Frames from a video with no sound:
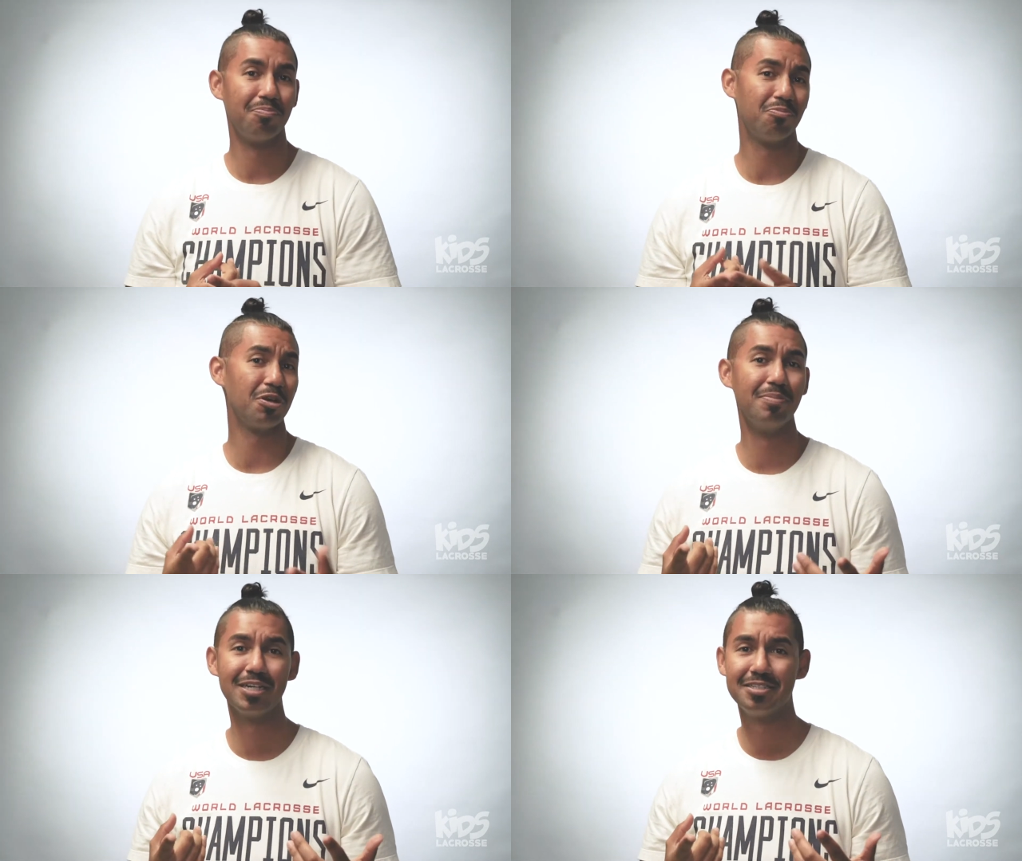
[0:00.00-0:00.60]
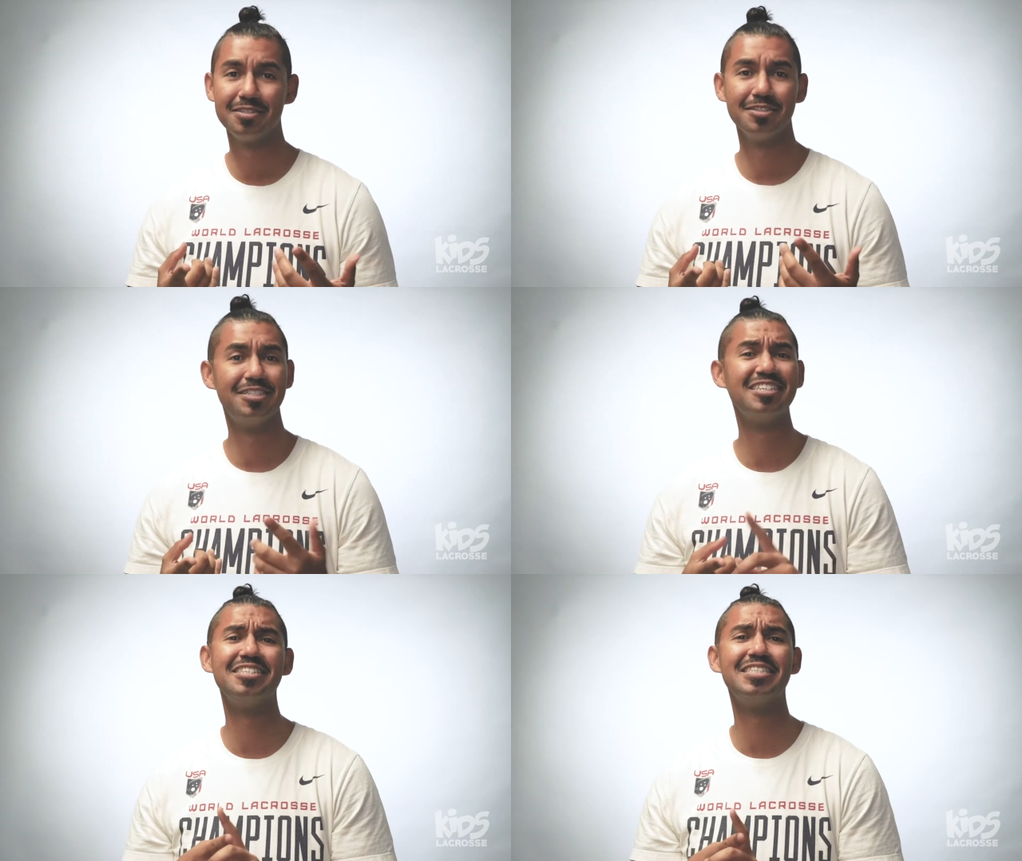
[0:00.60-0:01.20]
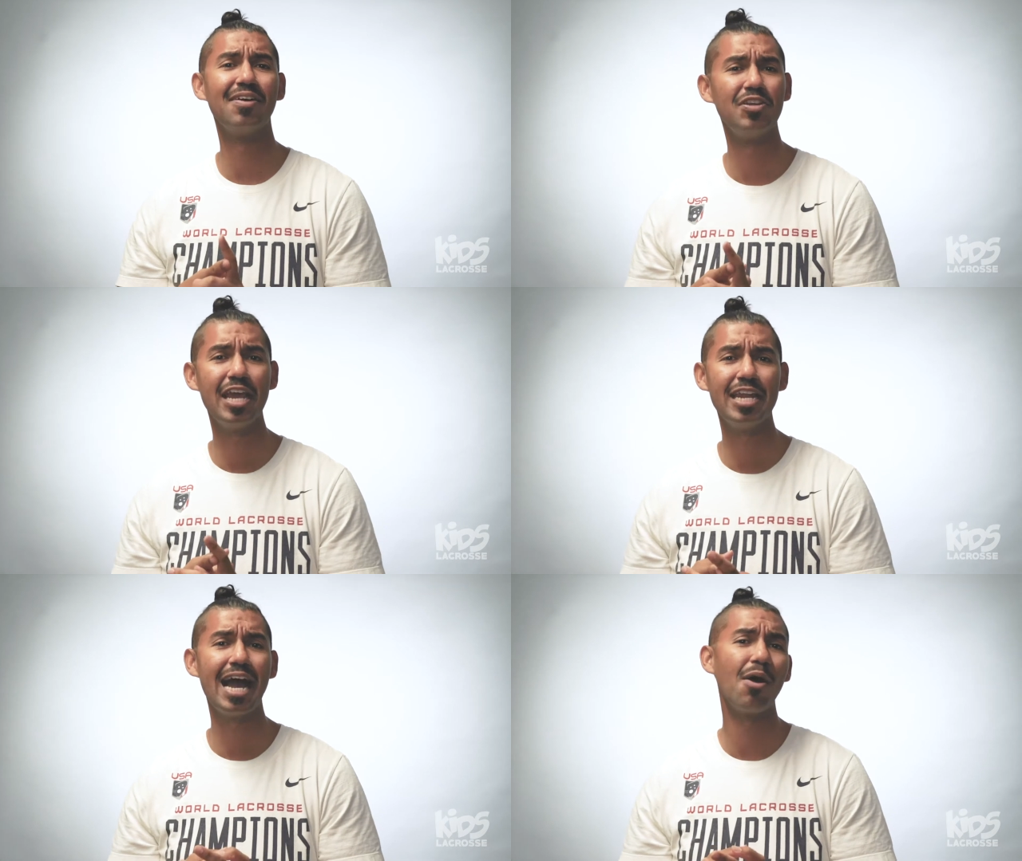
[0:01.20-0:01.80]
pretty much 6 to 7,
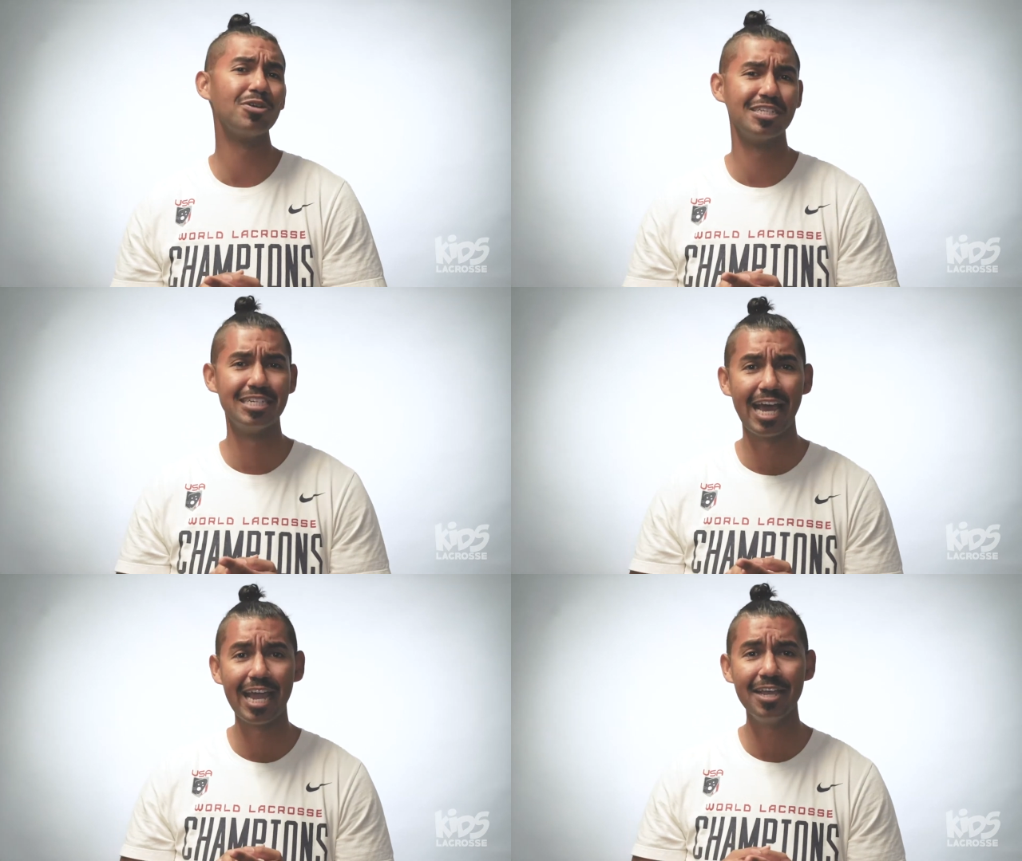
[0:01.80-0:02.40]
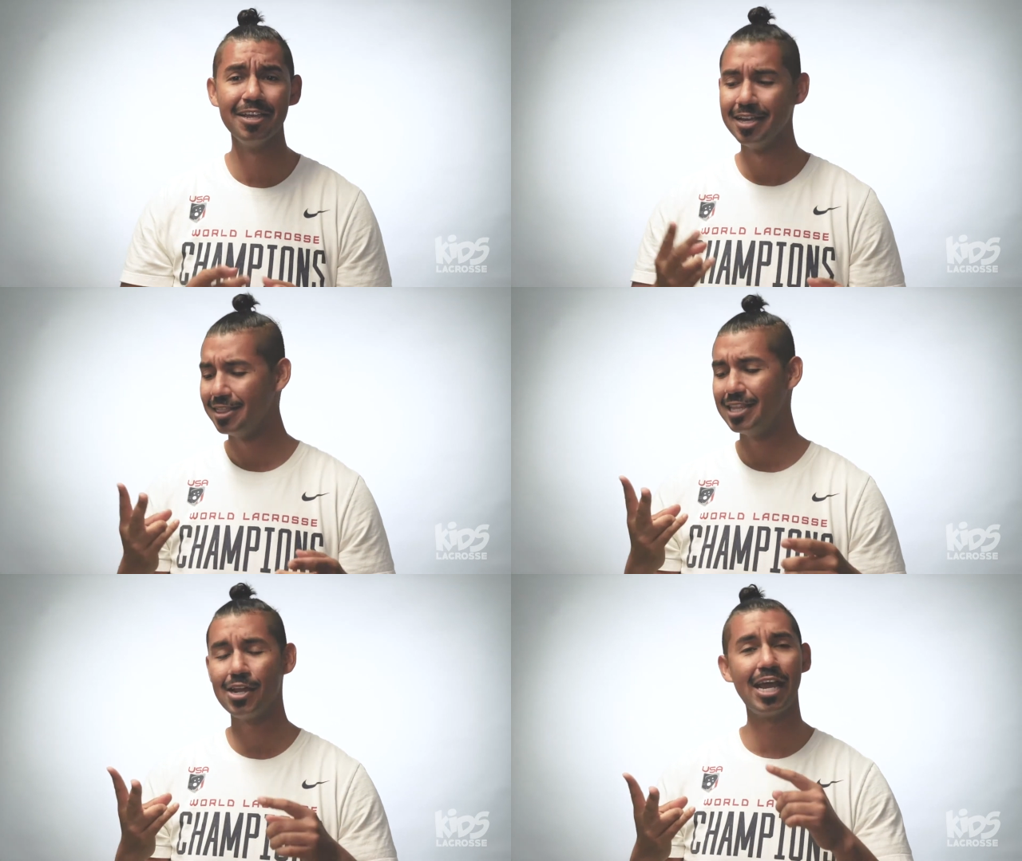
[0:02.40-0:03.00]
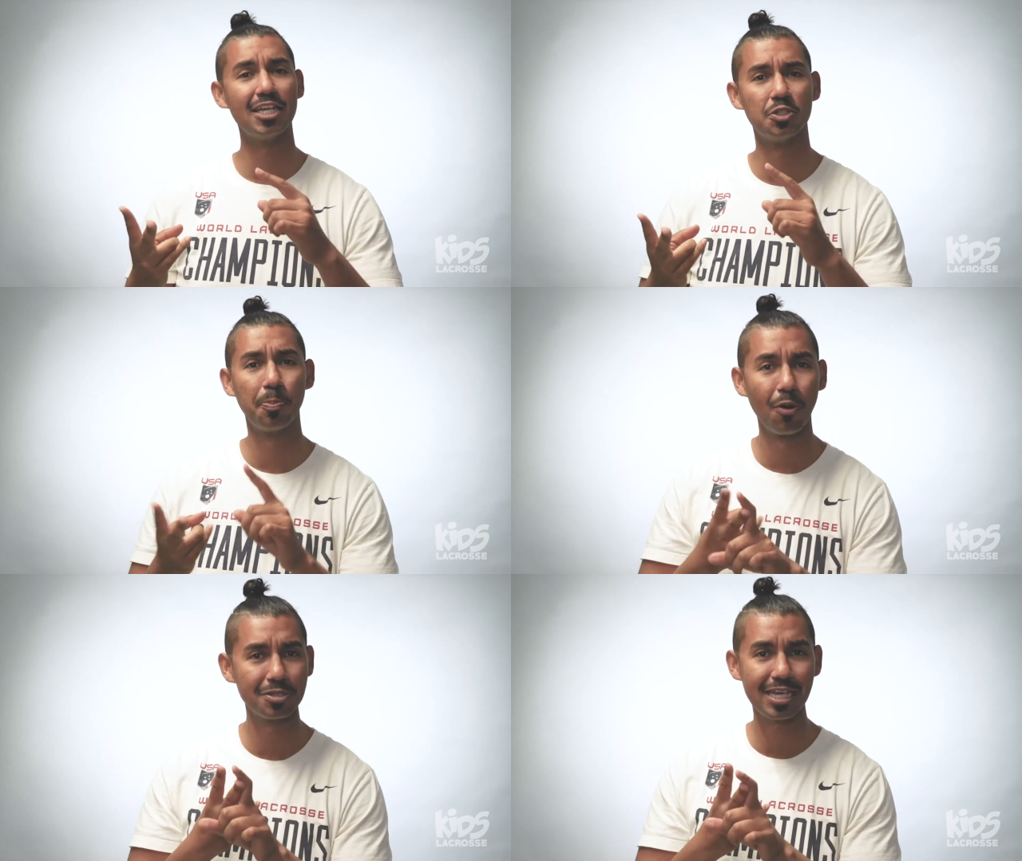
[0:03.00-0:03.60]
8 hours a day, then has
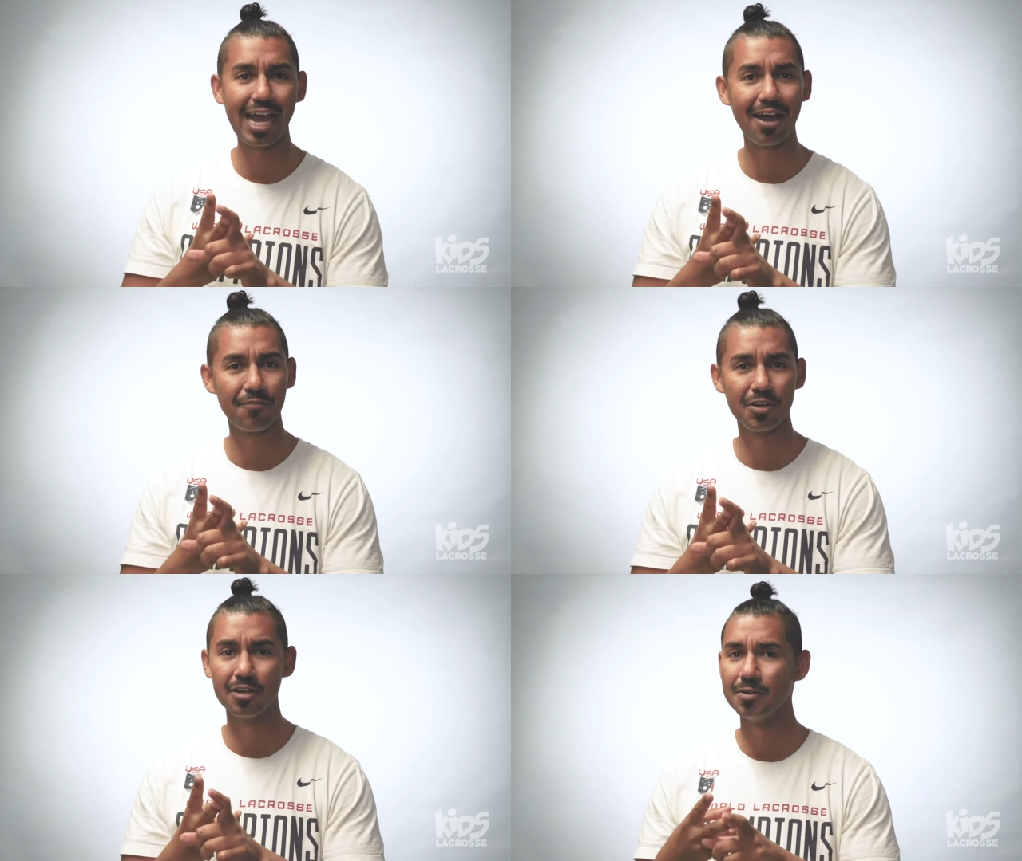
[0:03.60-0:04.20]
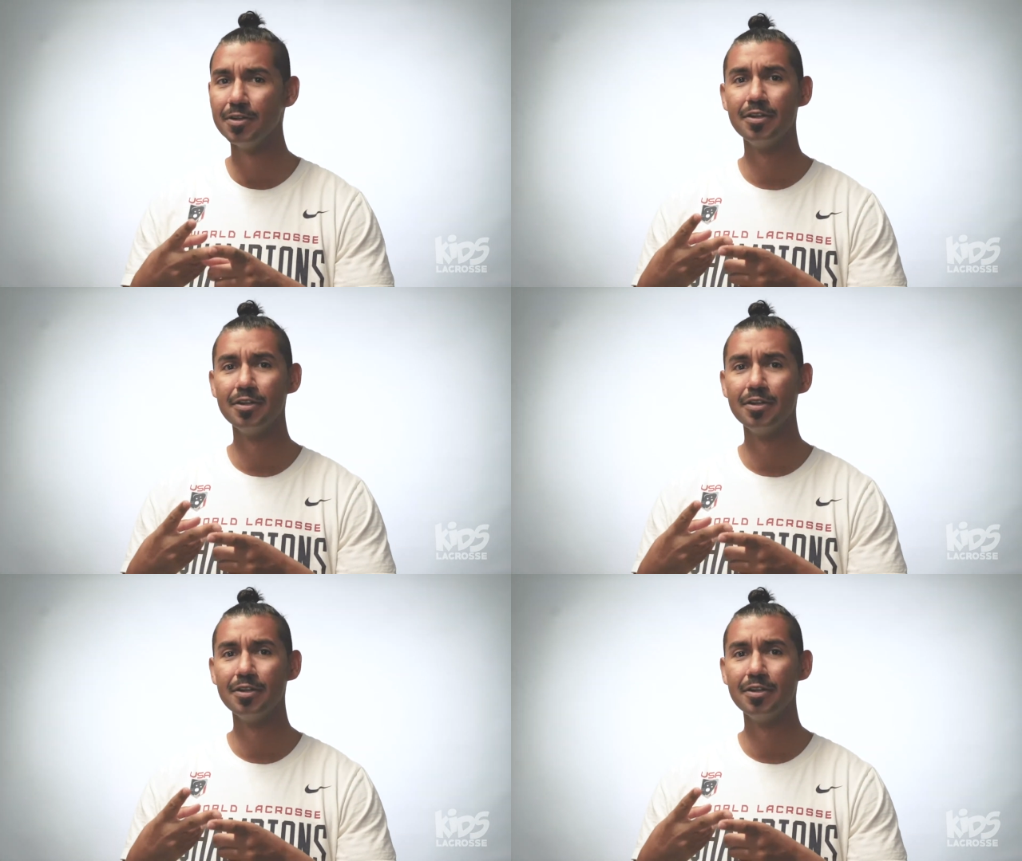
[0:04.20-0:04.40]
sports after,